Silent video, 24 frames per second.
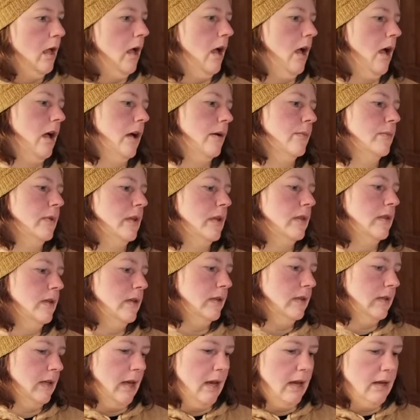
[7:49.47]
In
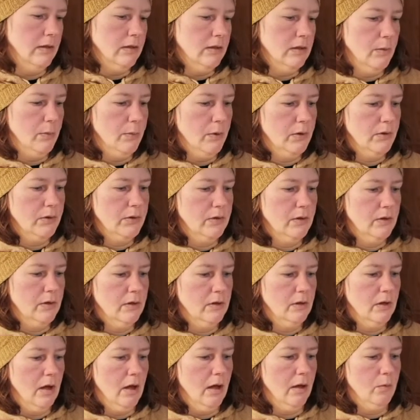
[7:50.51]
this case, the person
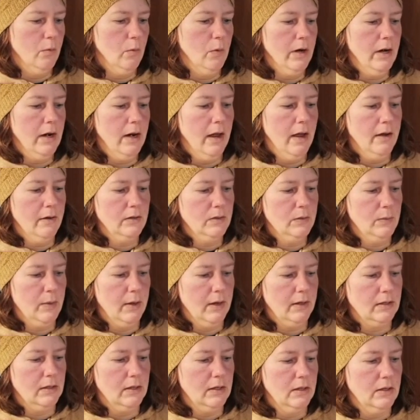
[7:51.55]
got what
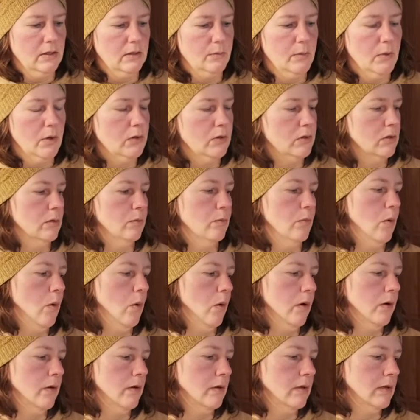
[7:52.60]
aspect is most
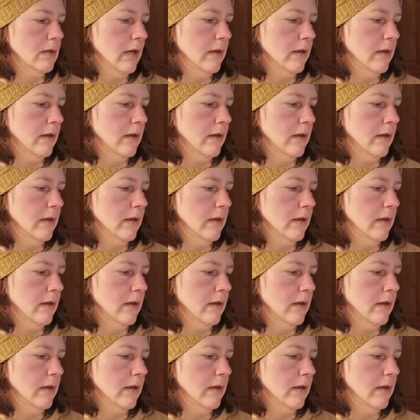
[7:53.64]
important,